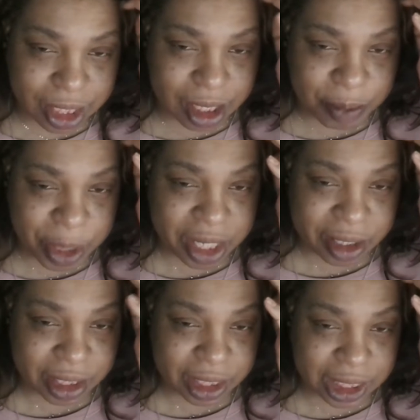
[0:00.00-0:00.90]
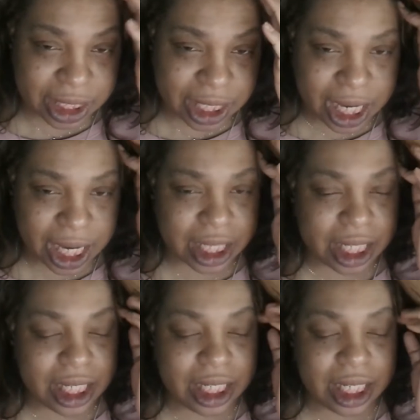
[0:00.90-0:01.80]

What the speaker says: apparently Anthony